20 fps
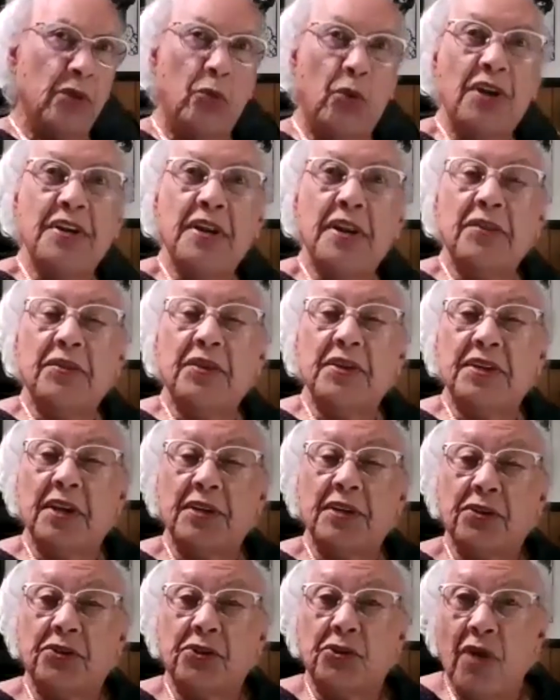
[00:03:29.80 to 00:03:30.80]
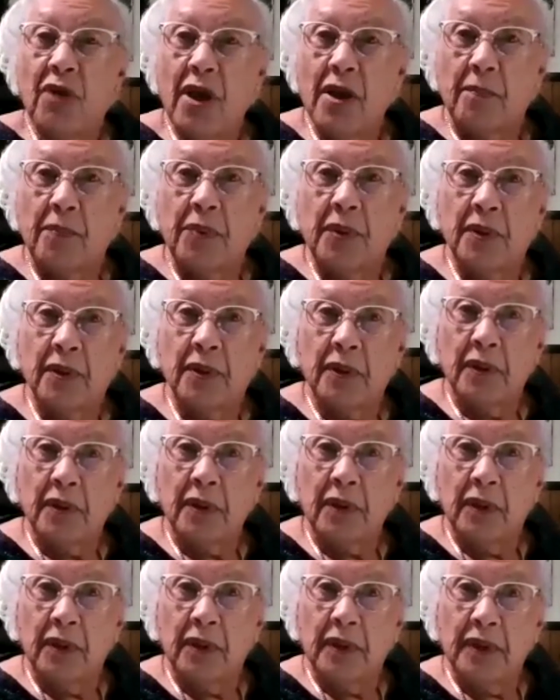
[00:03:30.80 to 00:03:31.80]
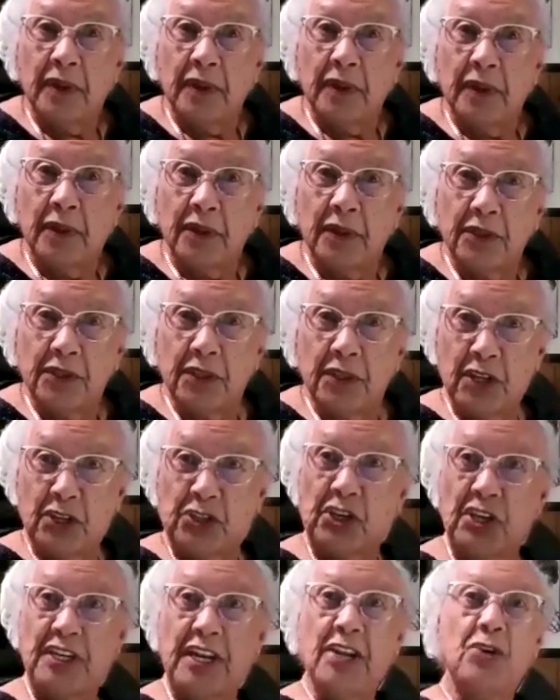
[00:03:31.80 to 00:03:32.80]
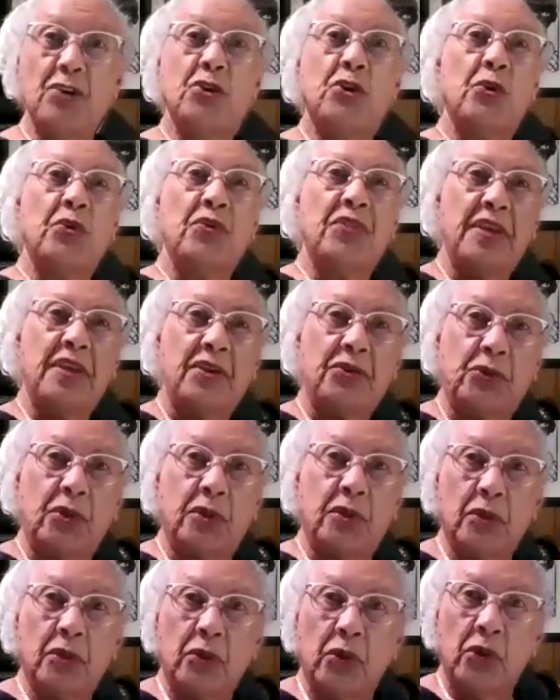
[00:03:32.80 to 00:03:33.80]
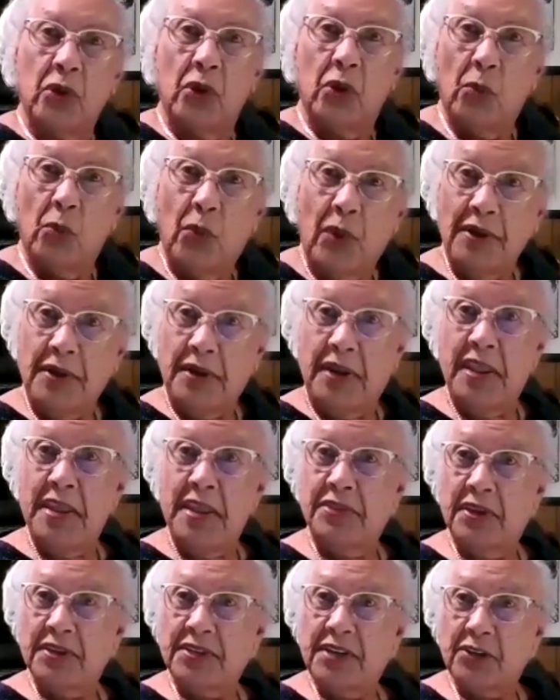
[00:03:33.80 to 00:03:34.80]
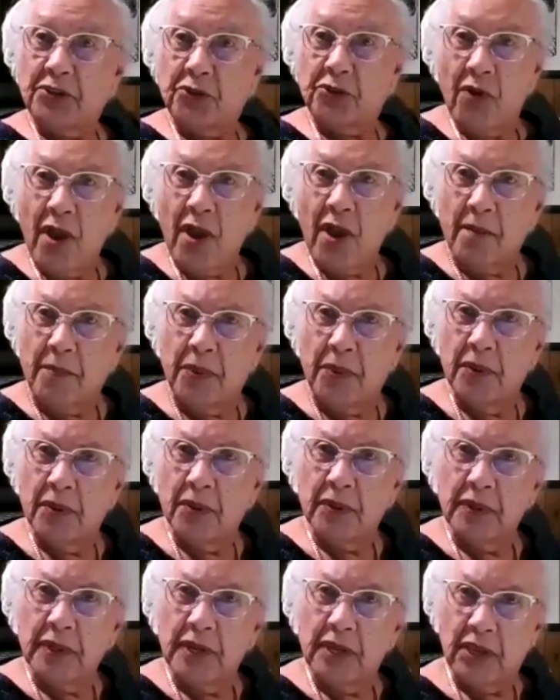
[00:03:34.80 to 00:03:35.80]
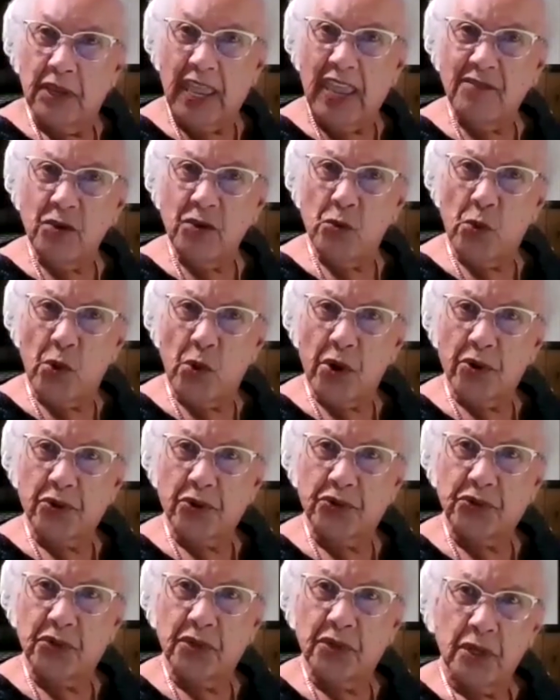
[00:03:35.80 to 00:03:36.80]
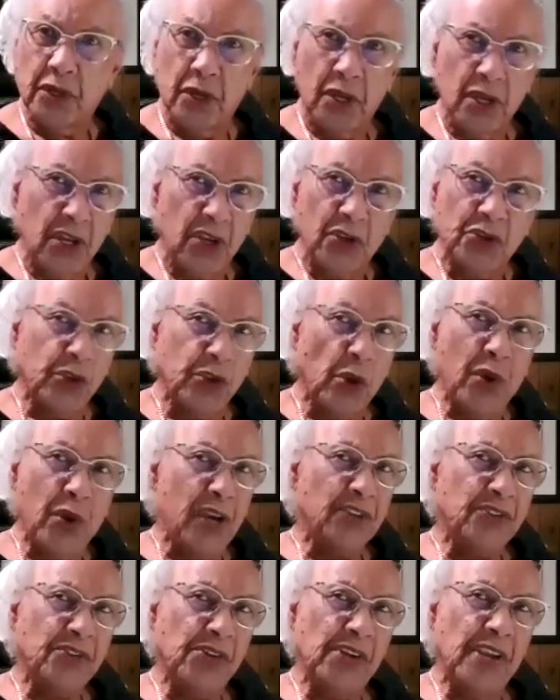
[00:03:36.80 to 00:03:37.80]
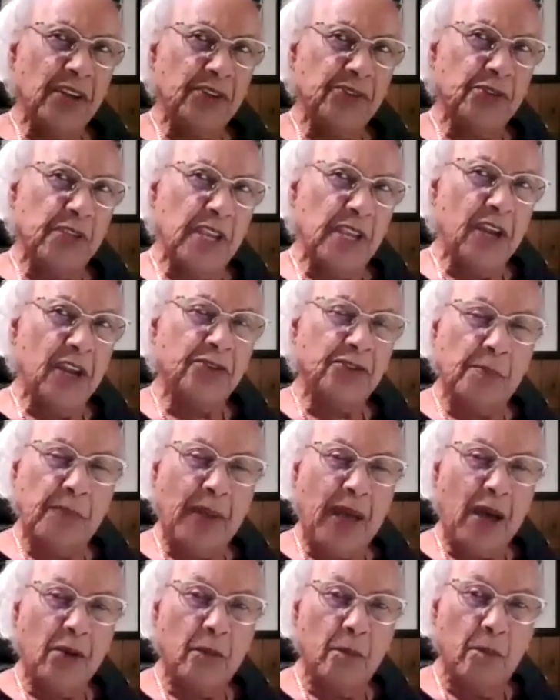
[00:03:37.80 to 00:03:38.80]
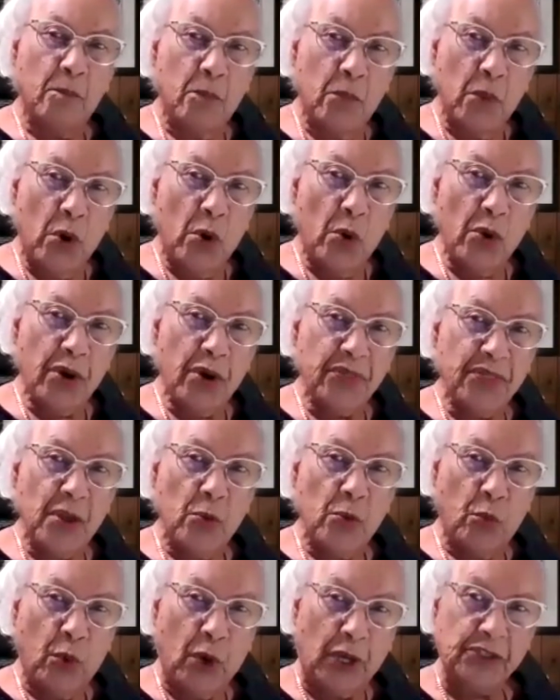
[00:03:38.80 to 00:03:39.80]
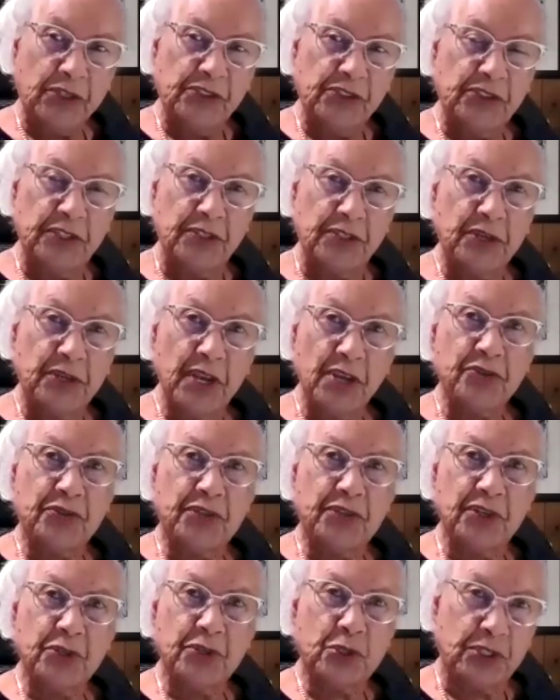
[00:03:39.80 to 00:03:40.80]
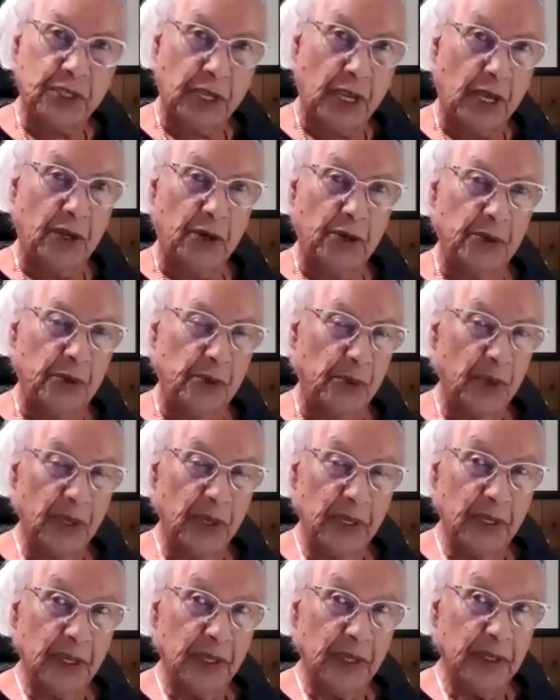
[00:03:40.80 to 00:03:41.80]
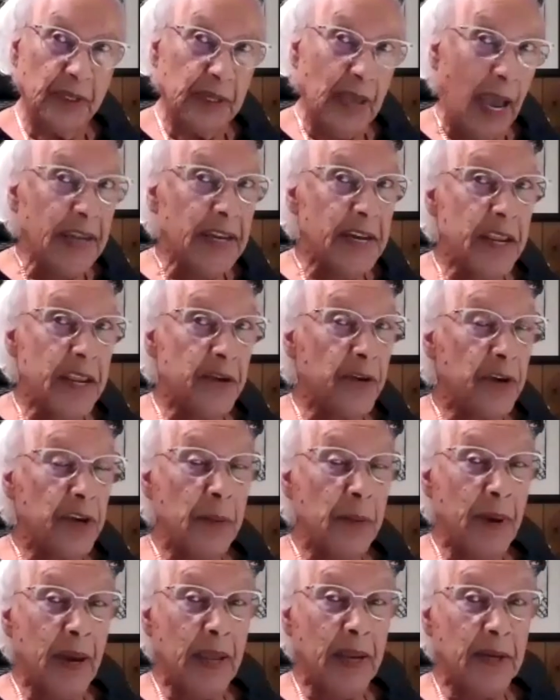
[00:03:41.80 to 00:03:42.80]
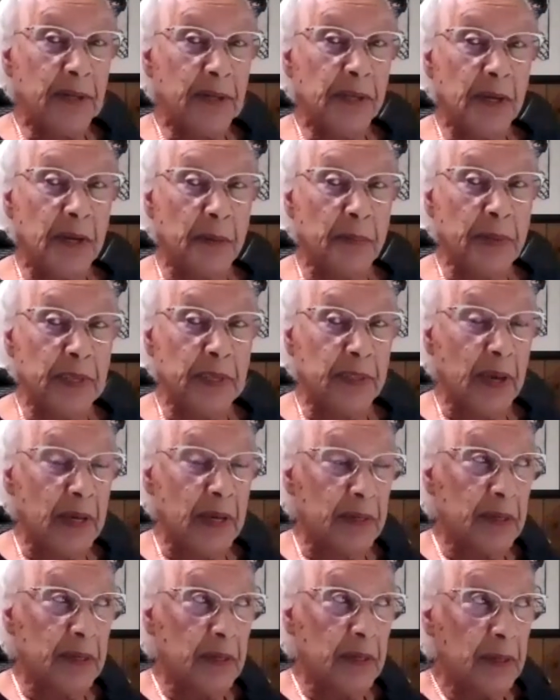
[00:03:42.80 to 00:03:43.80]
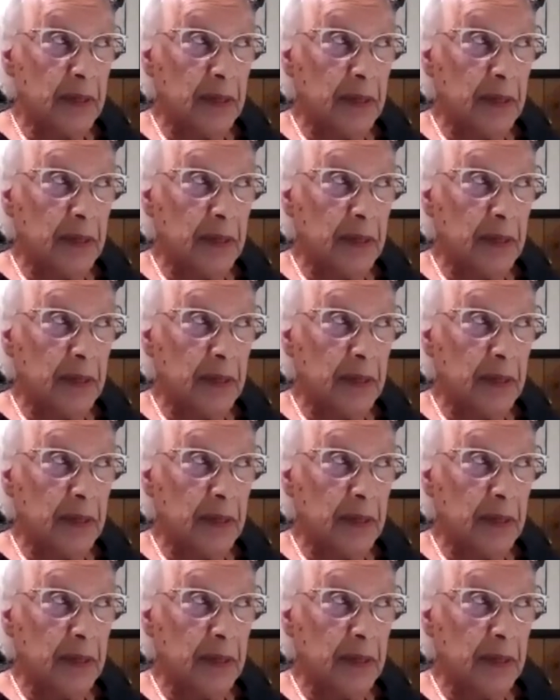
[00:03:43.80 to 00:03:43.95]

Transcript: Well, neither did Trump. She didn't do this. Well, neither did Trump. Even worse. So it's about more than what statistics tell you. I didn't hear anybody tell me that